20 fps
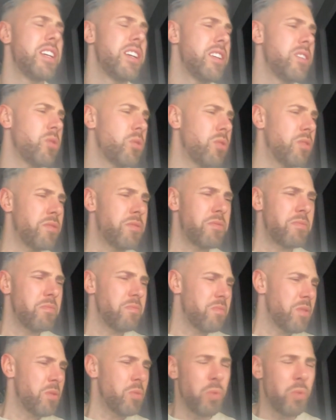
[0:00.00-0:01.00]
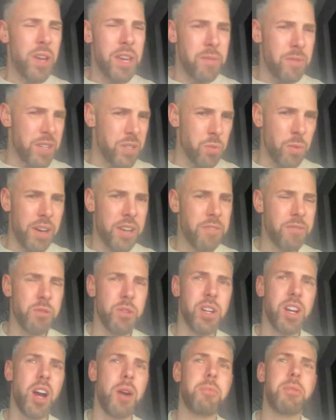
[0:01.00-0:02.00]
sort of weave his way through
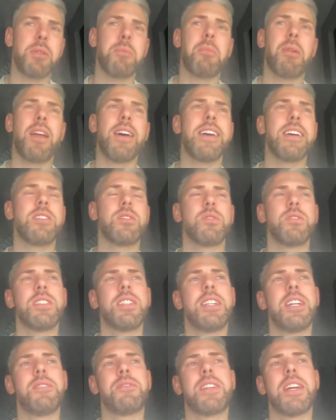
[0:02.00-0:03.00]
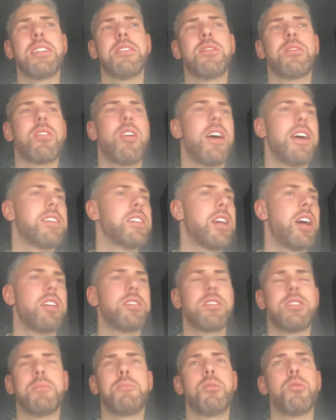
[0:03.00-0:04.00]
a couple of players on the left-hand side,
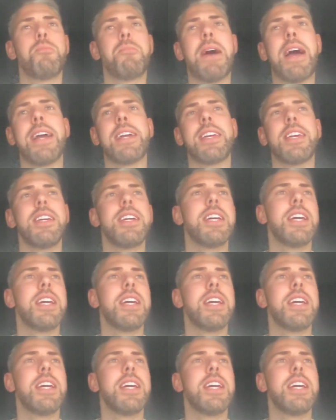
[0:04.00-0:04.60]
cuts the ball back,